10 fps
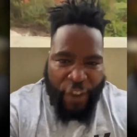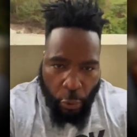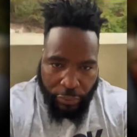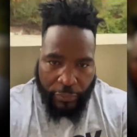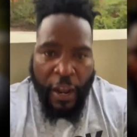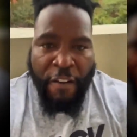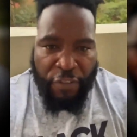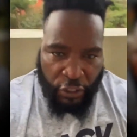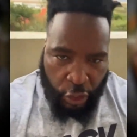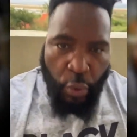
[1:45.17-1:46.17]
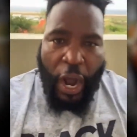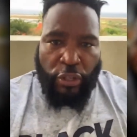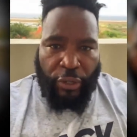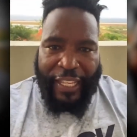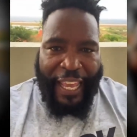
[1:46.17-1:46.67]
voting for
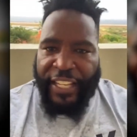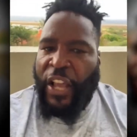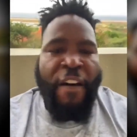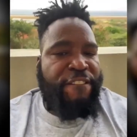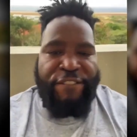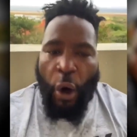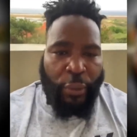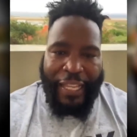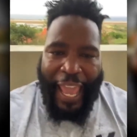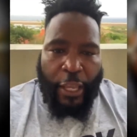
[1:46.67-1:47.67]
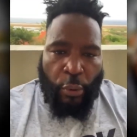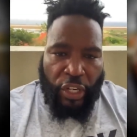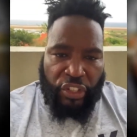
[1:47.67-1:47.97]
200 years. Voting ain't going to